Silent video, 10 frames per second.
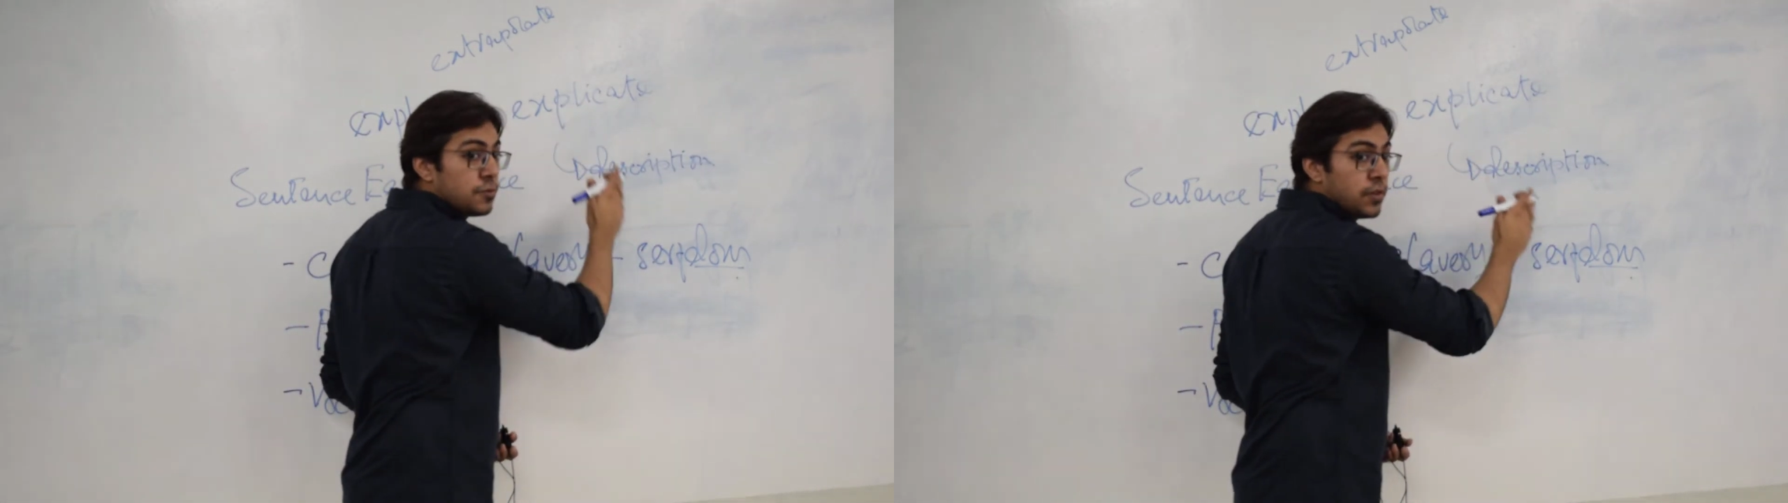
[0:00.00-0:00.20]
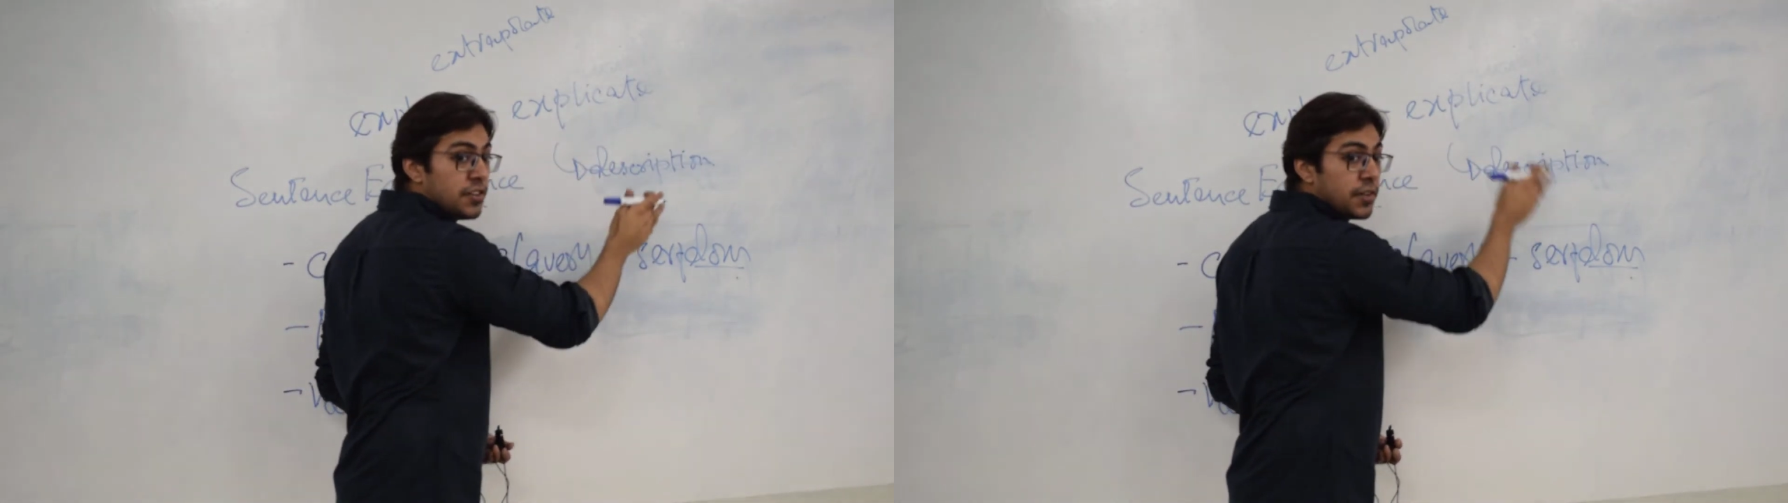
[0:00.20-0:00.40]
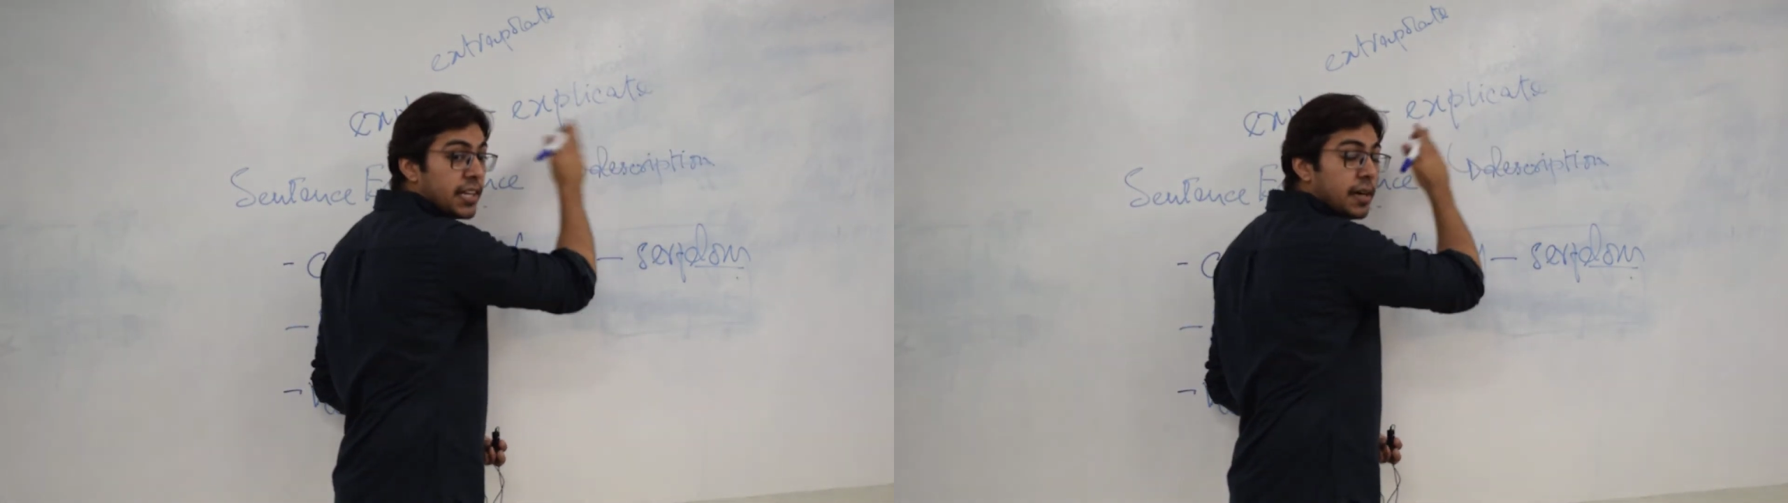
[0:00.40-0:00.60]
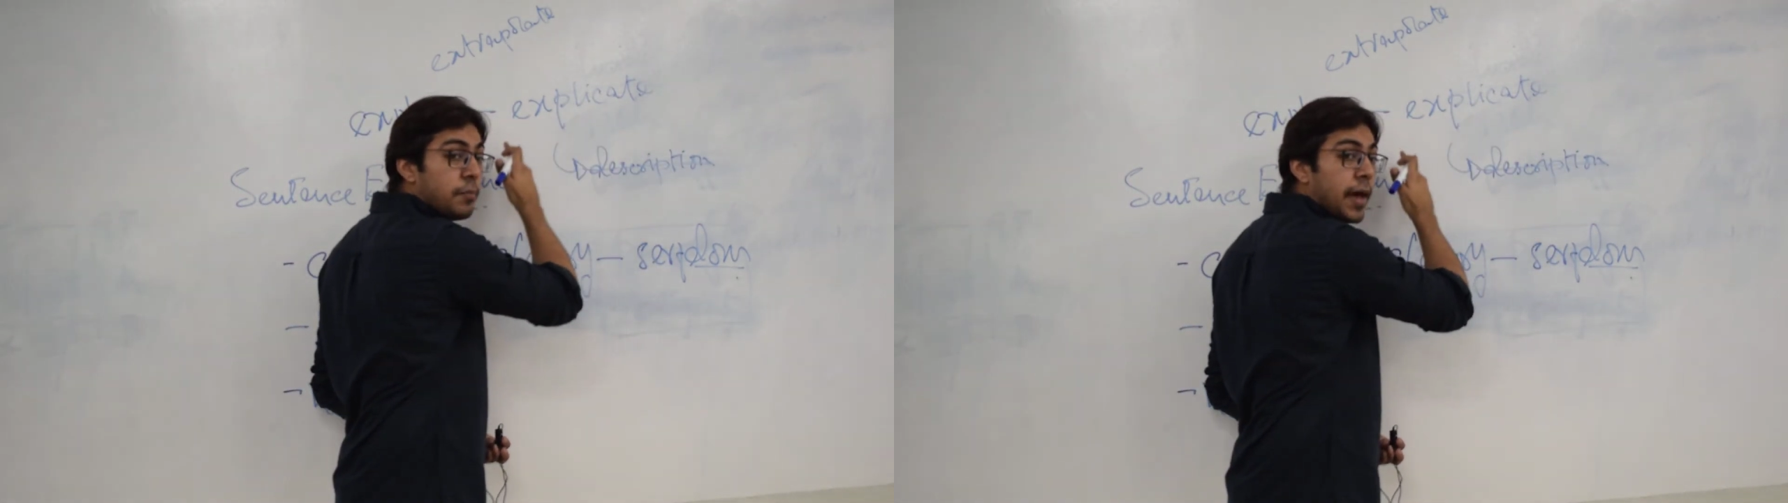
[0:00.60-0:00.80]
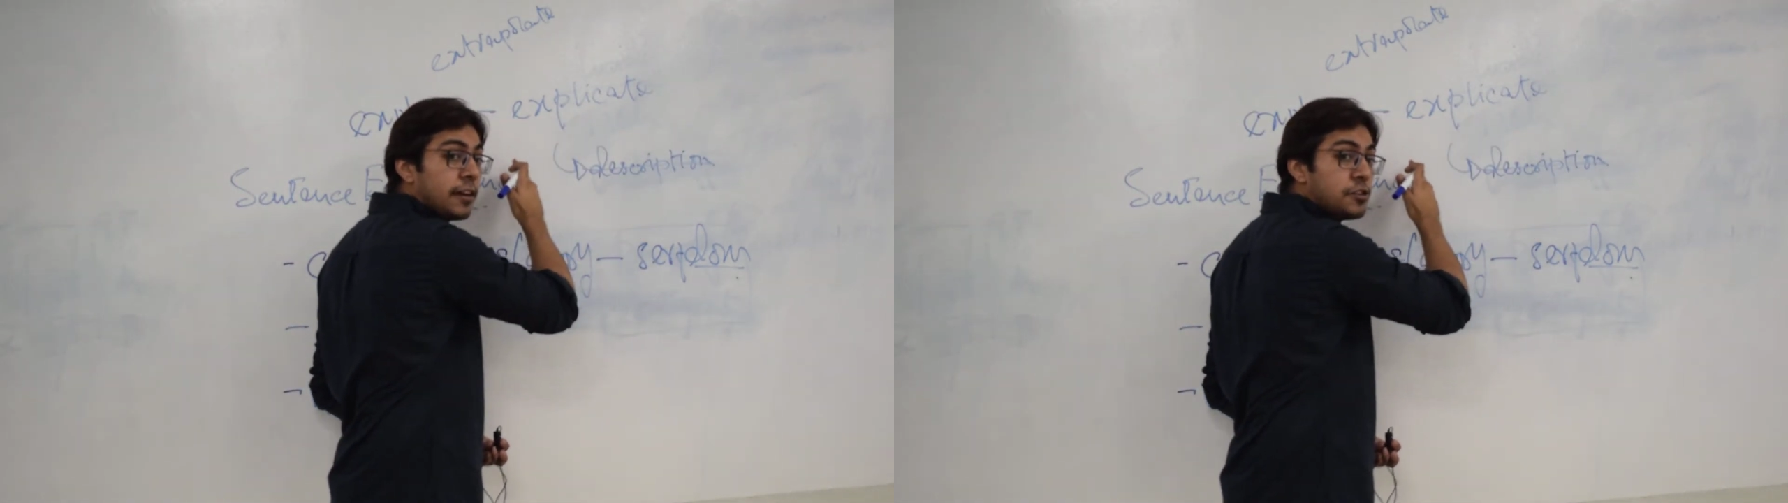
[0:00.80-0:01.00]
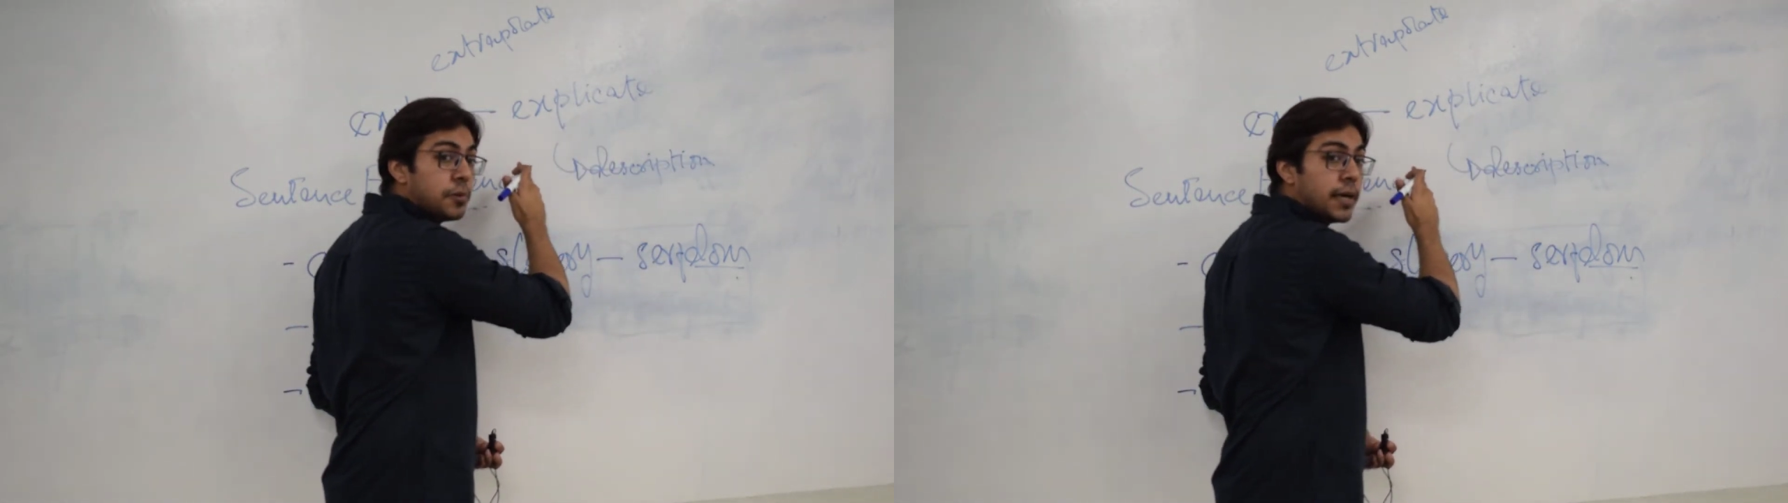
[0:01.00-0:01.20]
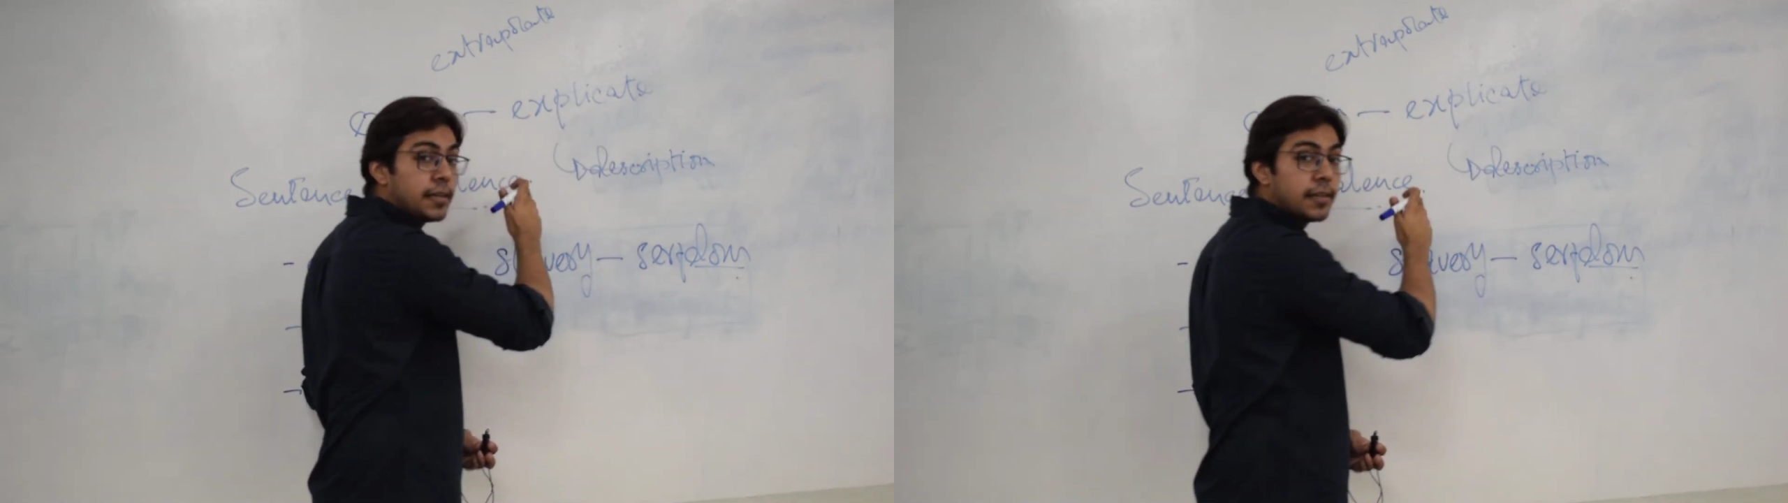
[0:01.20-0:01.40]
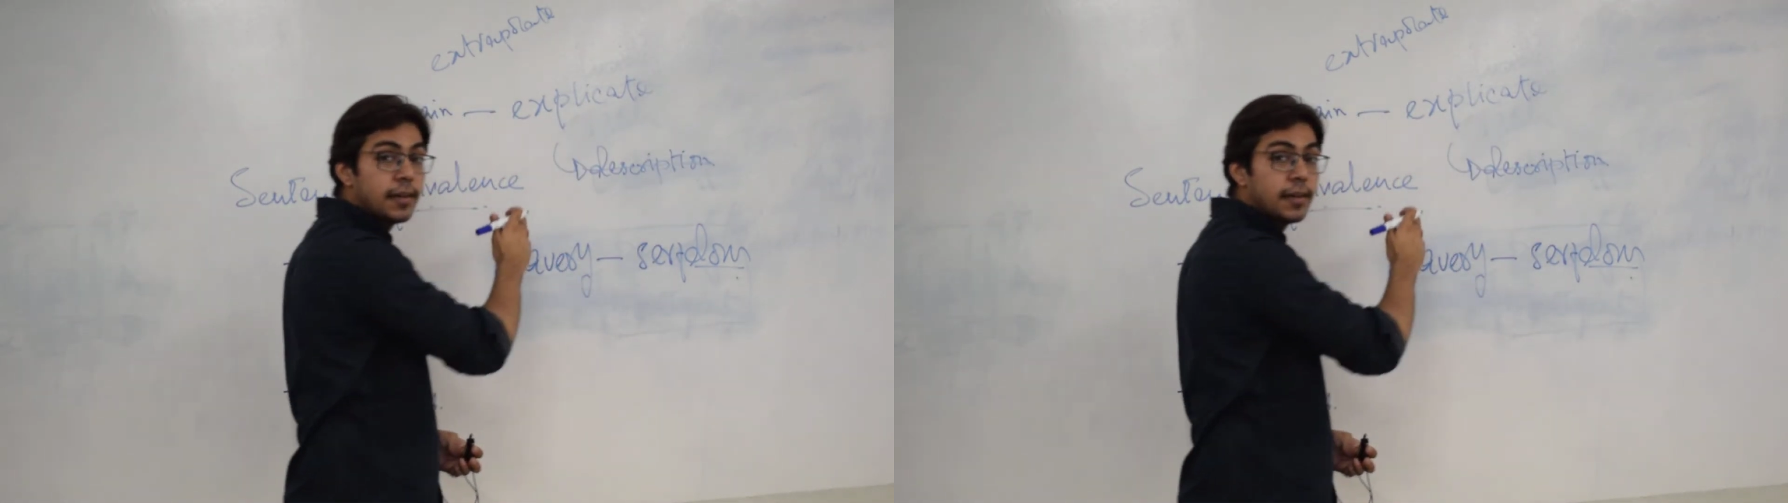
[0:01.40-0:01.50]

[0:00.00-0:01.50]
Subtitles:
words, you can come back to it.